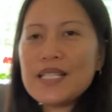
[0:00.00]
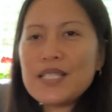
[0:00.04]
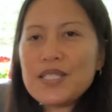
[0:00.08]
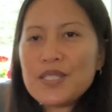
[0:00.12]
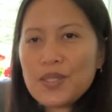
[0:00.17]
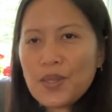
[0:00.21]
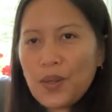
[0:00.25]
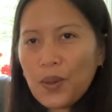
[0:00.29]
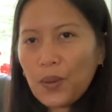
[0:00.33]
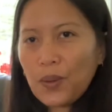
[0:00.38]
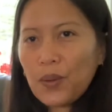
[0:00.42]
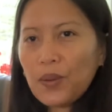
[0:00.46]

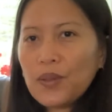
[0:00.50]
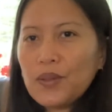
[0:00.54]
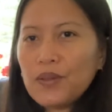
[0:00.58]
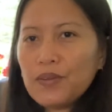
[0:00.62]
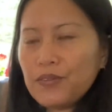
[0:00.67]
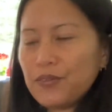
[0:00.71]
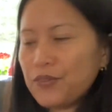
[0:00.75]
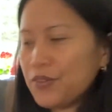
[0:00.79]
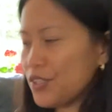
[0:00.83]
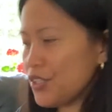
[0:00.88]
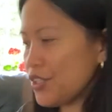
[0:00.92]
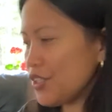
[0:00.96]
all
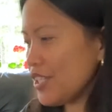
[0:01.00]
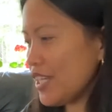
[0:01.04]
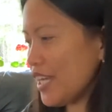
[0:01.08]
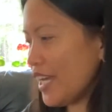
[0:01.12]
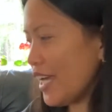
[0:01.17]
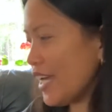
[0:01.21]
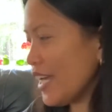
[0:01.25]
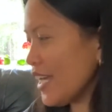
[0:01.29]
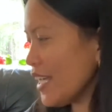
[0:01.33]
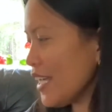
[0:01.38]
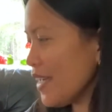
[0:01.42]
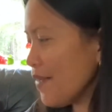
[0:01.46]
for
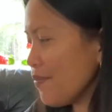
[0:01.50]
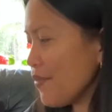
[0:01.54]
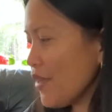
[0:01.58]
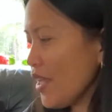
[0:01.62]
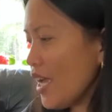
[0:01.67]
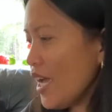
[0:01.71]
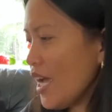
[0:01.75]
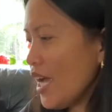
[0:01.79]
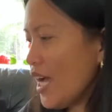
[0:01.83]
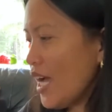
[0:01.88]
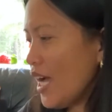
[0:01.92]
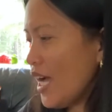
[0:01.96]
today,
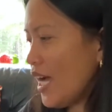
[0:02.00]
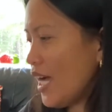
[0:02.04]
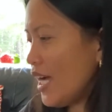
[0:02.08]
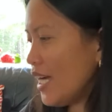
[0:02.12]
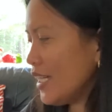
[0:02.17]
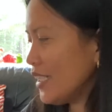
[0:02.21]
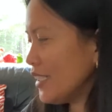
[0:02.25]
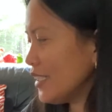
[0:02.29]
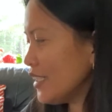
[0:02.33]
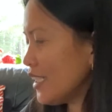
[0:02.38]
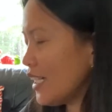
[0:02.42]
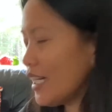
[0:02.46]

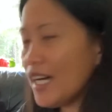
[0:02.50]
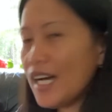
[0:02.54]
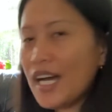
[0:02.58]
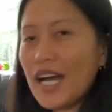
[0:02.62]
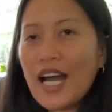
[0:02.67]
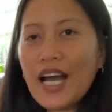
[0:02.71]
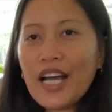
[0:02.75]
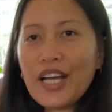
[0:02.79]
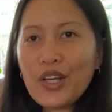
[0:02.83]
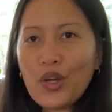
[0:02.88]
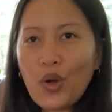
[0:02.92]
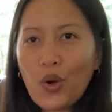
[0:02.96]
and
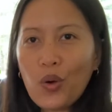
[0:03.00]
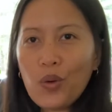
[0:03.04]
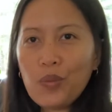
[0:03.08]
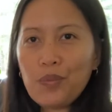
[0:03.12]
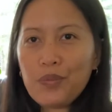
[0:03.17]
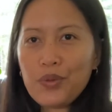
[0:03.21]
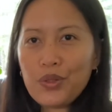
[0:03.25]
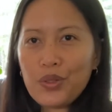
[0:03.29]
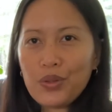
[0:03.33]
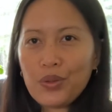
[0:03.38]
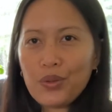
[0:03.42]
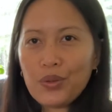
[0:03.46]
I hope
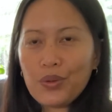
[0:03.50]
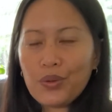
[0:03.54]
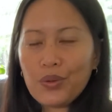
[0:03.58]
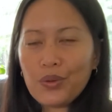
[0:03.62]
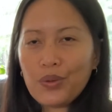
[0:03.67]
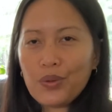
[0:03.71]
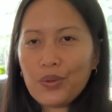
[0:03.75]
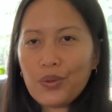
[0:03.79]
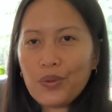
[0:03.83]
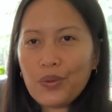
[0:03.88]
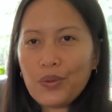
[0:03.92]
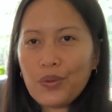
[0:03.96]

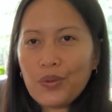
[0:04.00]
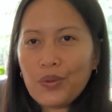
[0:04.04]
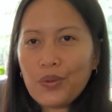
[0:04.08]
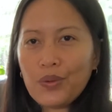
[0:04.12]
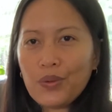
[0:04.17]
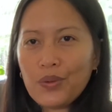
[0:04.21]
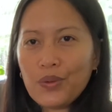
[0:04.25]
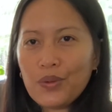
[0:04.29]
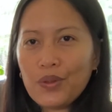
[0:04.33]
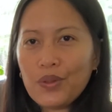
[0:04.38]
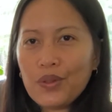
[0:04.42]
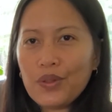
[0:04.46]

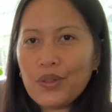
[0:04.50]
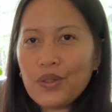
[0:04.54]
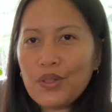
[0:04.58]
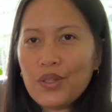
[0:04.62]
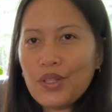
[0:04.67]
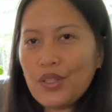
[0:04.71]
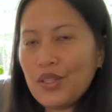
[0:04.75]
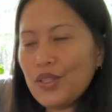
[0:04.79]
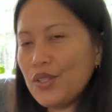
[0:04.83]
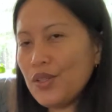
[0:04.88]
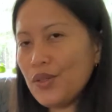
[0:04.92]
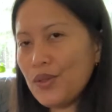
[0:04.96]

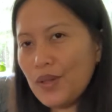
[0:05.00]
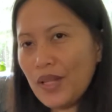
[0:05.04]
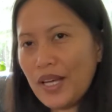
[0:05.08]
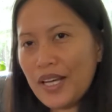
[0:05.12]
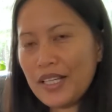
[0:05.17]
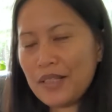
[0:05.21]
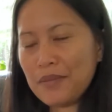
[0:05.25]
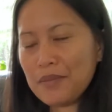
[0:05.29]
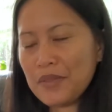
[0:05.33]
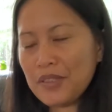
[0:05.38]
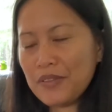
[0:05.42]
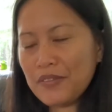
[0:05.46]
you
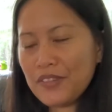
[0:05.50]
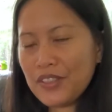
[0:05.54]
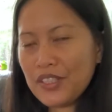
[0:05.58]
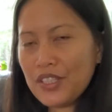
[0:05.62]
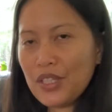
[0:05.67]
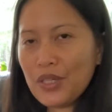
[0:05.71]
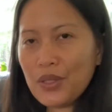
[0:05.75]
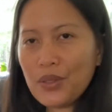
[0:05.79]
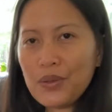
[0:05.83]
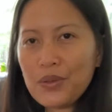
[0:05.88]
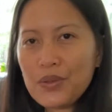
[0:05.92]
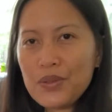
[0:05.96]
like my
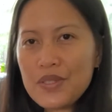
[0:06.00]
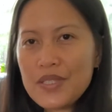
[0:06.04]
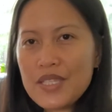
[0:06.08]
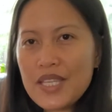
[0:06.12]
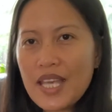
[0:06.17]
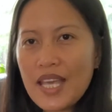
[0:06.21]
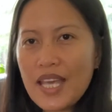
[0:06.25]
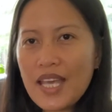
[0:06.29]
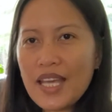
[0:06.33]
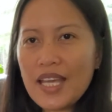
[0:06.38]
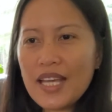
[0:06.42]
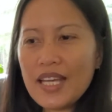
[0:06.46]
videos
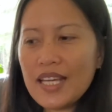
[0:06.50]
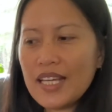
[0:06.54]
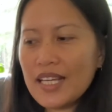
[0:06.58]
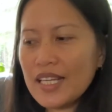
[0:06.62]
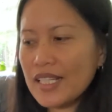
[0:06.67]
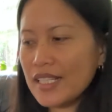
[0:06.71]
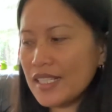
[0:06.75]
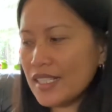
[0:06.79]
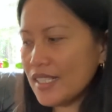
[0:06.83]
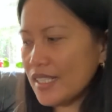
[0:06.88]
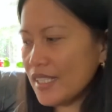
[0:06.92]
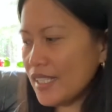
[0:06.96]

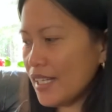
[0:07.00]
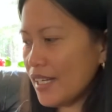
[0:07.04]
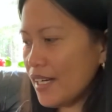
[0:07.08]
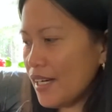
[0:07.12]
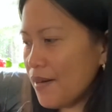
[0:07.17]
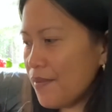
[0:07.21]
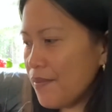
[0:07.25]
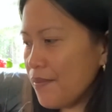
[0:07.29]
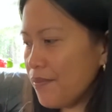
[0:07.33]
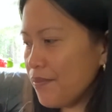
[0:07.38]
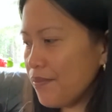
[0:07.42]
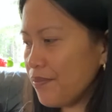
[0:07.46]

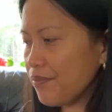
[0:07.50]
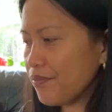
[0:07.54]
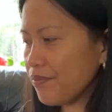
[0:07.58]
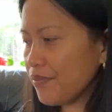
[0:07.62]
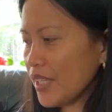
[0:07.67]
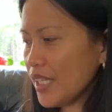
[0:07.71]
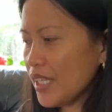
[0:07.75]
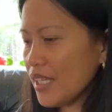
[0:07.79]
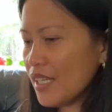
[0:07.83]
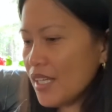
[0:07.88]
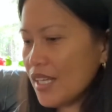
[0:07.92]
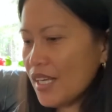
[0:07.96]
and
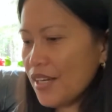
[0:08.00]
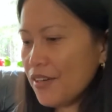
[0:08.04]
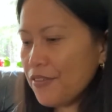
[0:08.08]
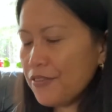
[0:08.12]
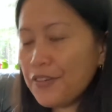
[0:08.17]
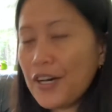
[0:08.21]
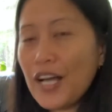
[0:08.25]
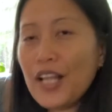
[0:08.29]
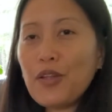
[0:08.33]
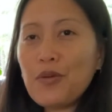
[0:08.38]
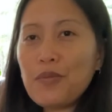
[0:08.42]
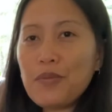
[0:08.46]

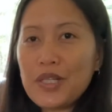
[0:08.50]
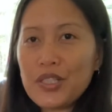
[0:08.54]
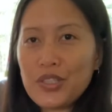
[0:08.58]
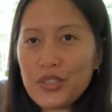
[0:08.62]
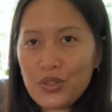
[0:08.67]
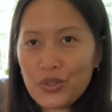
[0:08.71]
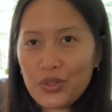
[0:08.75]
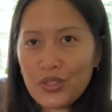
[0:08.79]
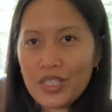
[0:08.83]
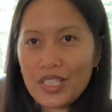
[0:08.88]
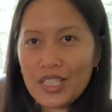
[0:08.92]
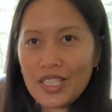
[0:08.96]
follow my
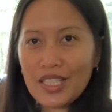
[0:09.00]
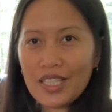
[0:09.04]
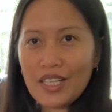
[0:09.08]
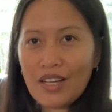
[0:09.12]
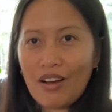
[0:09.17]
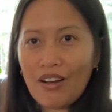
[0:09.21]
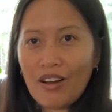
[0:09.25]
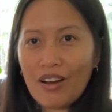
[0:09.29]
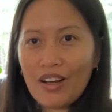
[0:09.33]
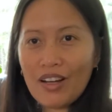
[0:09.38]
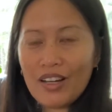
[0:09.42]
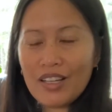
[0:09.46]
journey
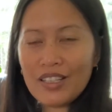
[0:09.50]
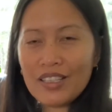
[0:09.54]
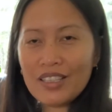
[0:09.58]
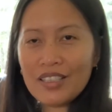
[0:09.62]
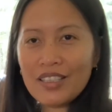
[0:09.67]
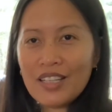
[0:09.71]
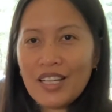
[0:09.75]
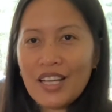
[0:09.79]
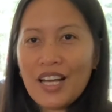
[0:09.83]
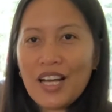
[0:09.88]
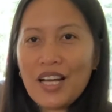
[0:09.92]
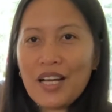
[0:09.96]
on
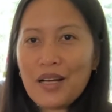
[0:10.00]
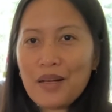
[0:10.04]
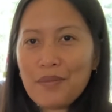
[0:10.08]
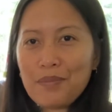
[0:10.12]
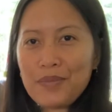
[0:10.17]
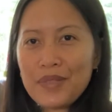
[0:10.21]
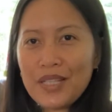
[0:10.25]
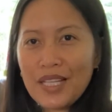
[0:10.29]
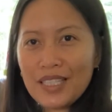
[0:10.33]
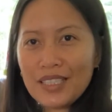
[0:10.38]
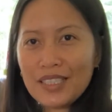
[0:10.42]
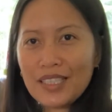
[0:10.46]

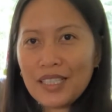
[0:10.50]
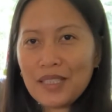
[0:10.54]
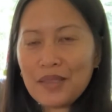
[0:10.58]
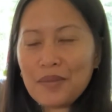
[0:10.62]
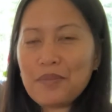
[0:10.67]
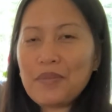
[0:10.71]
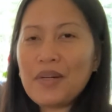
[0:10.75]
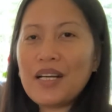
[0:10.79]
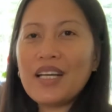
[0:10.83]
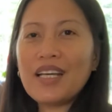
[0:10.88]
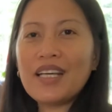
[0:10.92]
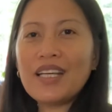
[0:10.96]
updating
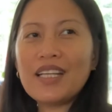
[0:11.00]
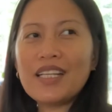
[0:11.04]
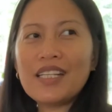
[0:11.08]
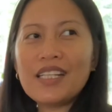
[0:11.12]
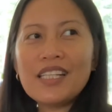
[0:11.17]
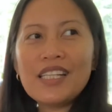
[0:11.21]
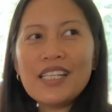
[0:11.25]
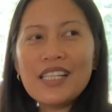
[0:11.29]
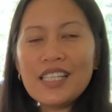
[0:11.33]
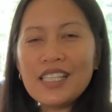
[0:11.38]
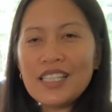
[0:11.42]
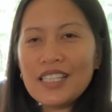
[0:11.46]
my
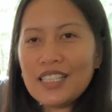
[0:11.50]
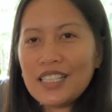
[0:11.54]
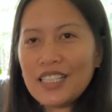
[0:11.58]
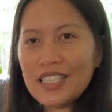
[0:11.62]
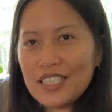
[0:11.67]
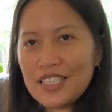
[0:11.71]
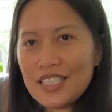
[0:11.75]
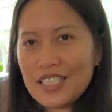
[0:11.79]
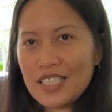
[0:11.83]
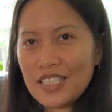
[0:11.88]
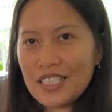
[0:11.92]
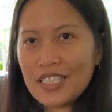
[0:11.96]

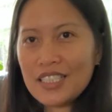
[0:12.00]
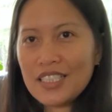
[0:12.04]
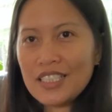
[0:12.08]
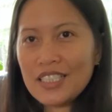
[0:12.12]
kitchen